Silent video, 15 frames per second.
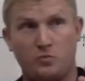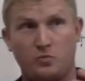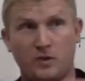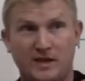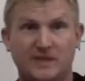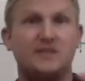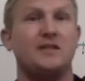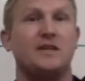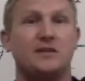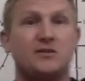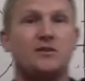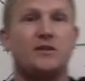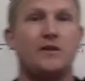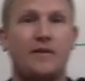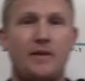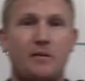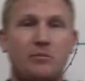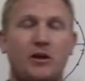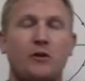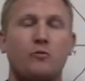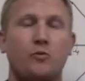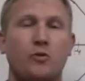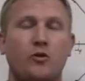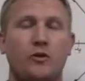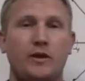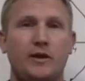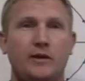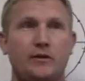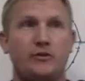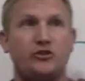exist, that they play a role
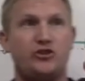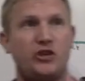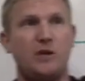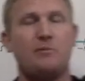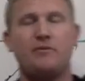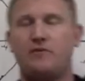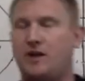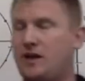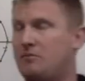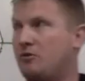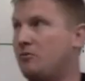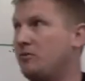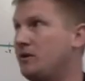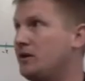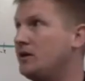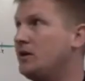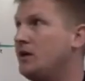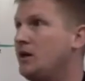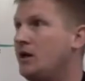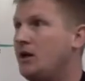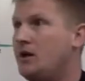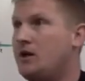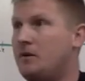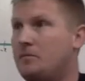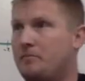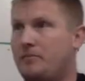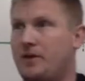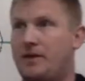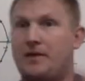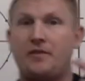in the shape of the hyperbola,
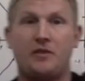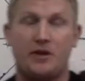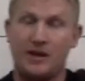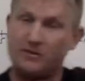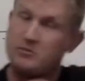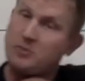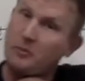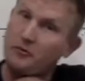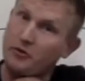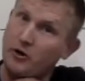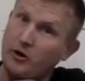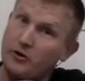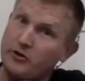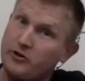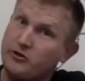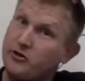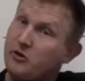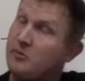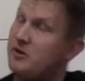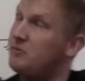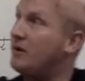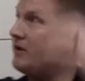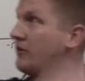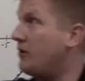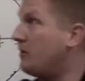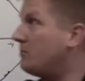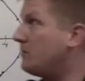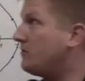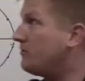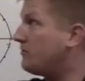and that the asymptotes are determined by the
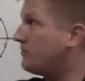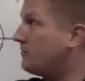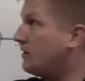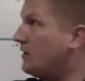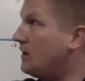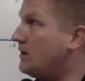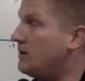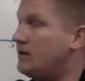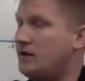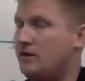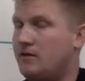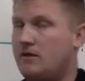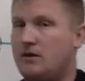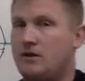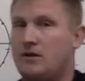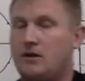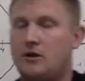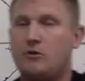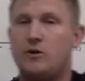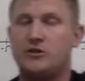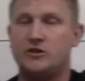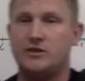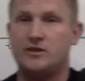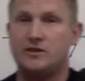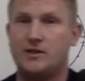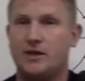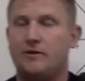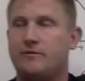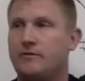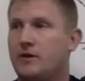numbers in the equation
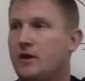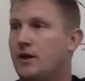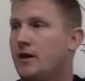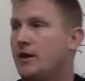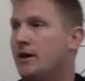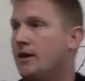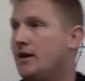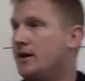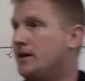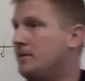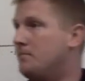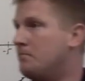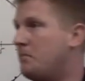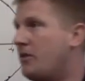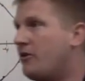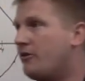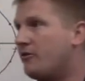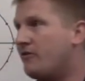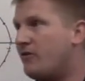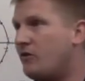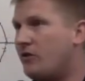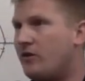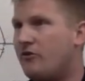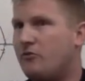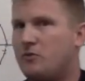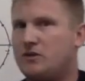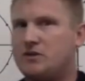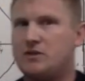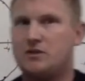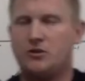itself. But there are a few things that we
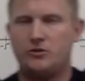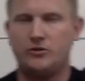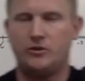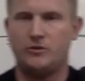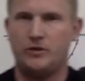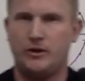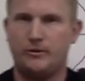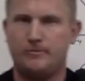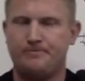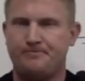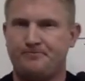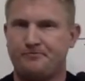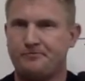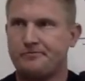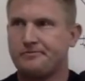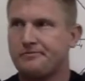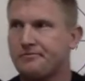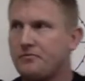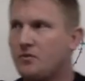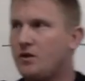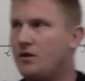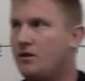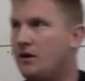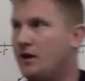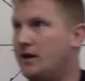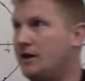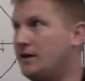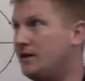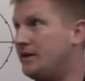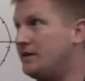still don't know.
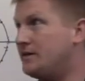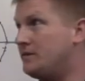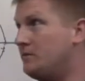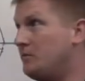It